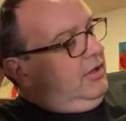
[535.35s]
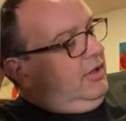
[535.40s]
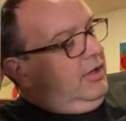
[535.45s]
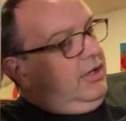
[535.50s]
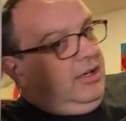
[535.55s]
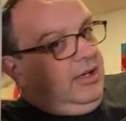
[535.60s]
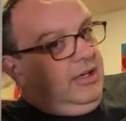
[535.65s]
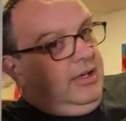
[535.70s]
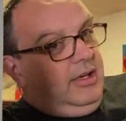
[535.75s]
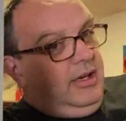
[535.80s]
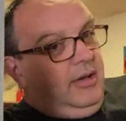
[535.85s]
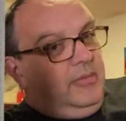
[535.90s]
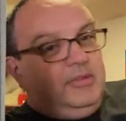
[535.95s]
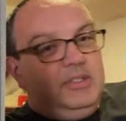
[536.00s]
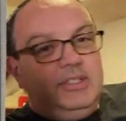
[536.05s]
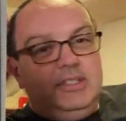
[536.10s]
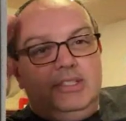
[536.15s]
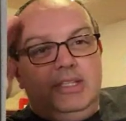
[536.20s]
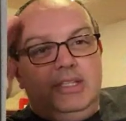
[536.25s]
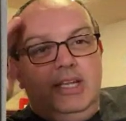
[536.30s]
I'm
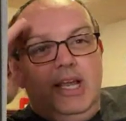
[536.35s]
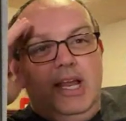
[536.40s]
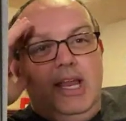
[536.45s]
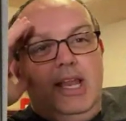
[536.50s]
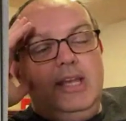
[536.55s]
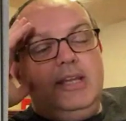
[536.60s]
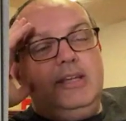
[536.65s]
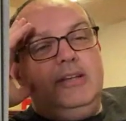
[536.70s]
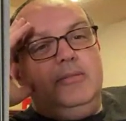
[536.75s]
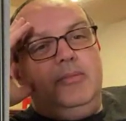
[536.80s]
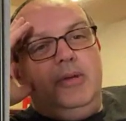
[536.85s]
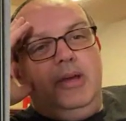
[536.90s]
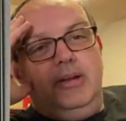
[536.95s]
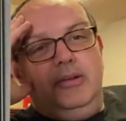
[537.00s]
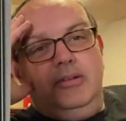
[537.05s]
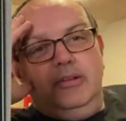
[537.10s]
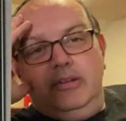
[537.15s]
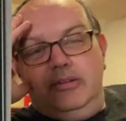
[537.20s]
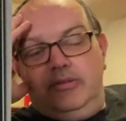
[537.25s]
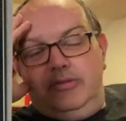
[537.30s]
just telling you about
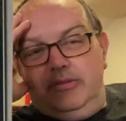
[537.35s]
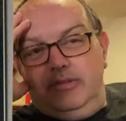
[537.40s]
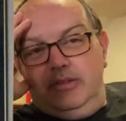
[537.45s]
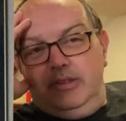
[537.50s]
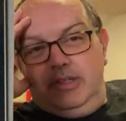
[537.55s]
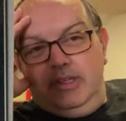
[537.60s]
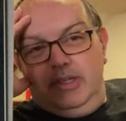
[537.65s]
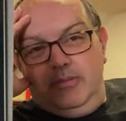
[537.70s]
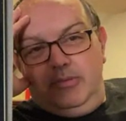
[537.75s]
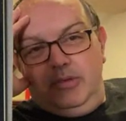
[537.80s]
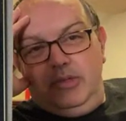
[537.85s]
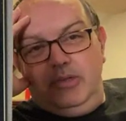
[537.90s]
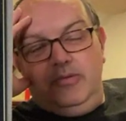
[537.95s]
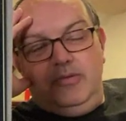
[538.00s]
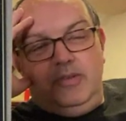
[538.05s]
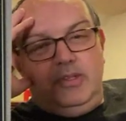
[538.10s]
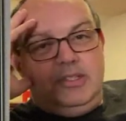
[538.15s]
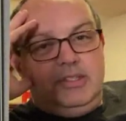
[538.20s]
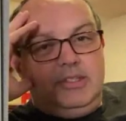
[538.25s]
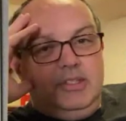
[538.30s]
all the
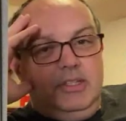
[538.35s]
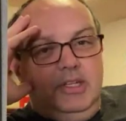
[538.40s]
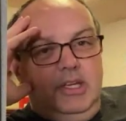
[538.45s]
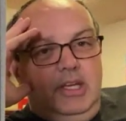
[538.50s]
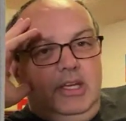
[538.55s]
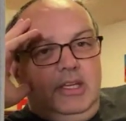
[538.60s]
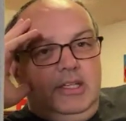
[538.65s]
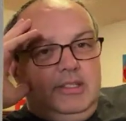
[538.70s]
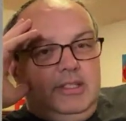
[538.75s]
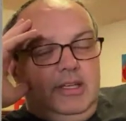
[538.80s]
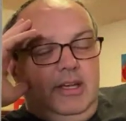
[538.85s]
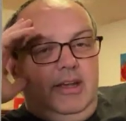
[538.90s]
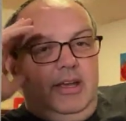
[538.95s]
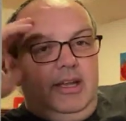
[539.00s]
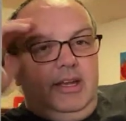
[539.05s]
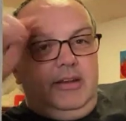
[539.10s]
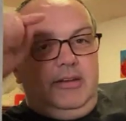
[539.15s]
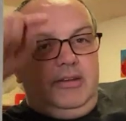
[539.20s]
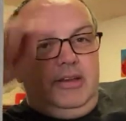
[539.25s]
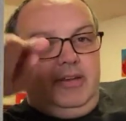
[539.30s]
improvements. So,
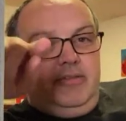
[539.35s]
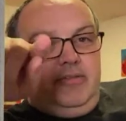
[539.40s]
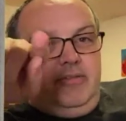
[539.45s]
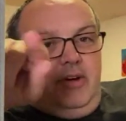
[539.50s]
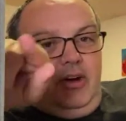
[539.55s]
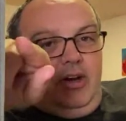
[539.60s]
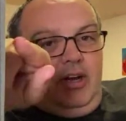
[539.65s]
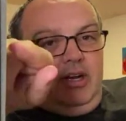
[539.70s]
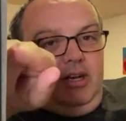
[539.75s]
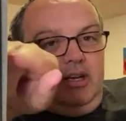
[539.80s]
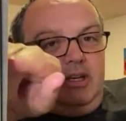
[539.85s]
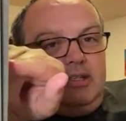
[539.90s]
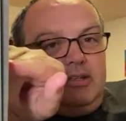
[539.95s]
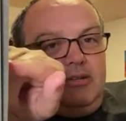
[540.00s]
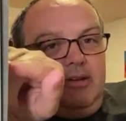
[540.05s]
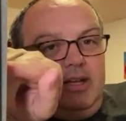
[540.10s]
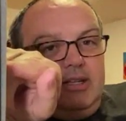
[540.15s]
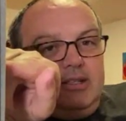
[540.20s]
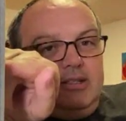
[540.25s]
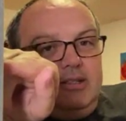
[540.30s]
and finally,
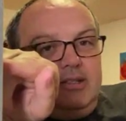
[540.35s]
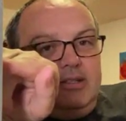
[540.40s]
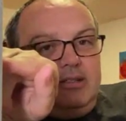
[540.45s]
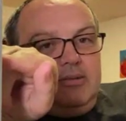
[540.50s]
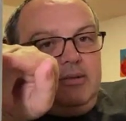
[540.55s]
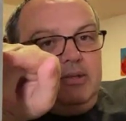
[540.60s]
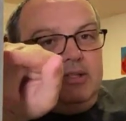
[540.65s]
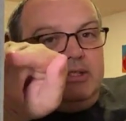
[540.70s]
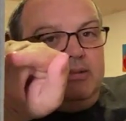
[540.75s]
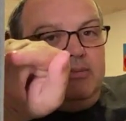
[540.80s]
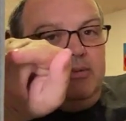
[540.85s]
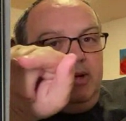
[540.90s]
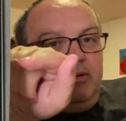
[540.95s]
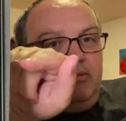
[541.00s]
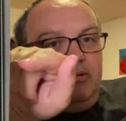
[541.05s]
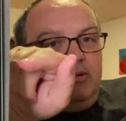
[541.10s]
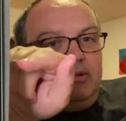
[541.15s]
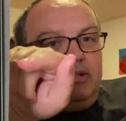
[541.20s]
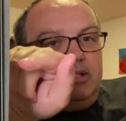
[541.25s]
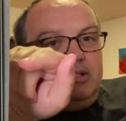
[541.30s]
to answer this question
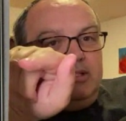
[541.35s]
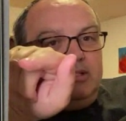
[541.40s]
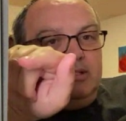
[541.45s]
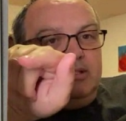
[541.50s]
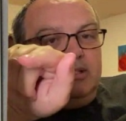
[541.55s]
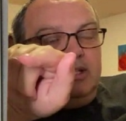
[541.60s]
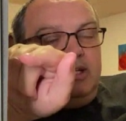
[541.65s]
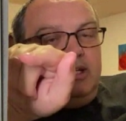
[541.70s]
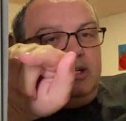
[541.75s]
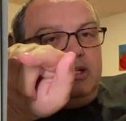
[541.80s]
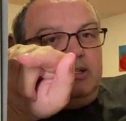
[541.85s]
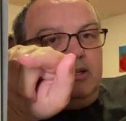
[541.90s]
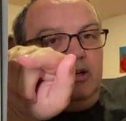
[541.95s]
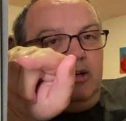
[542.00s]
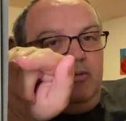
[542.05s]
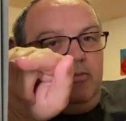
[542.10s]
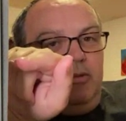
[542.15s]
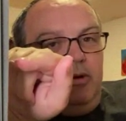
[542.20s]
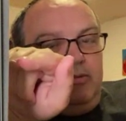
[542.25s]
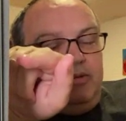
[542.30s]
what this ticking
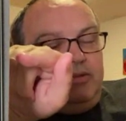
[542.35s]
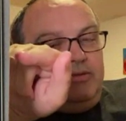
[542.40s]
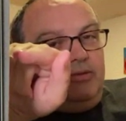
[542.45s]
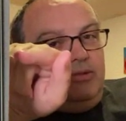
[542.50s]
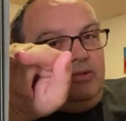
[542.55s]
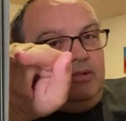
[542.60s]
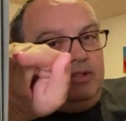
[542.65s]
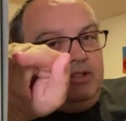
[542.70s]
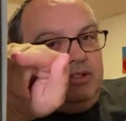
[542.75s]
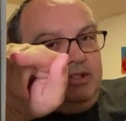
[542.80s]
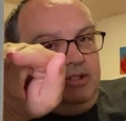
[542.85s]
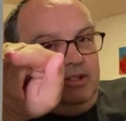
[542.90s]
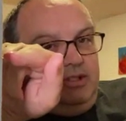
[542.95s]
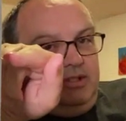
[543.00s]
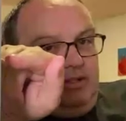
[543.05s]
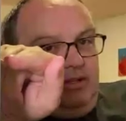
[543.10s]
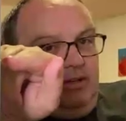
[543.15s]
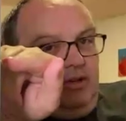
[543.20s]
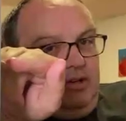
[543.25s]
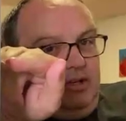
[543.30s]
time bomb is for, it's
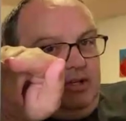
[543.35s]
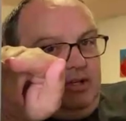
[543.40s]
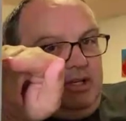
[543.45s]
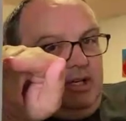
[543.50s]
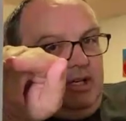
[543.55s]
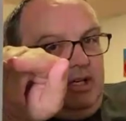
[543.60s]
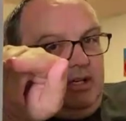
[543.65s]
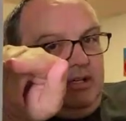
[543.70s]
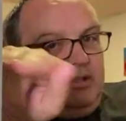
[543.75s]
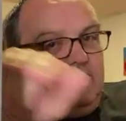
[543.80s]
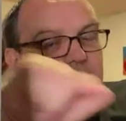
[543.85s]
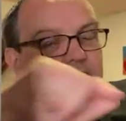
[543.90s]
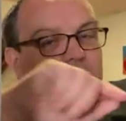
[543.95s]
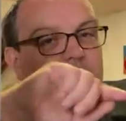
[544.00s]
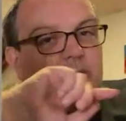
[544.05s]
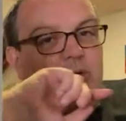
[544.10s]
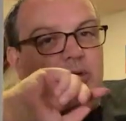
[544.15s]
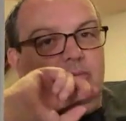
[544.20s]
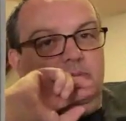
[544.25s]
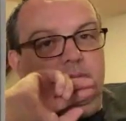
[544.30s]
not a ticking time
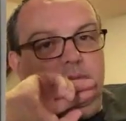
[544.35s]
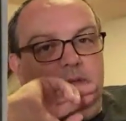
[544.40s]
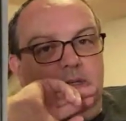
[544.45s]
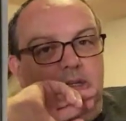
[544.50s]
bomb.